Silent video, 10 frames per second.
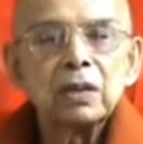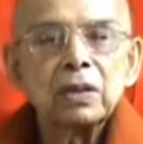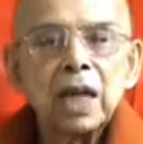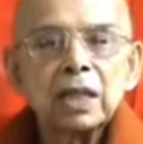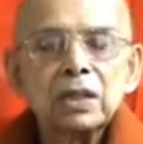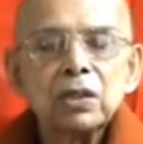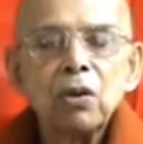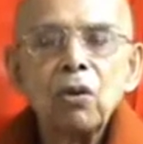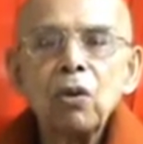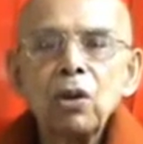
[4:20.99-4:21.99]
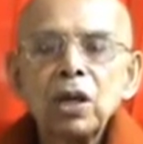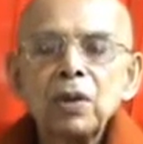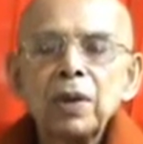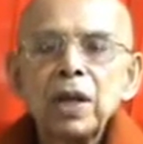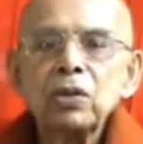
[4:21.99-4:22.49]
that is the only
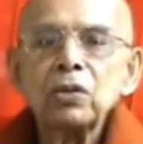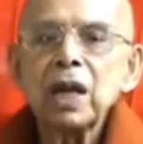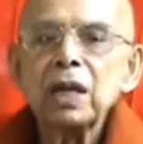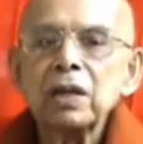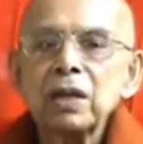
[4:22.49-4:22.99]
way you can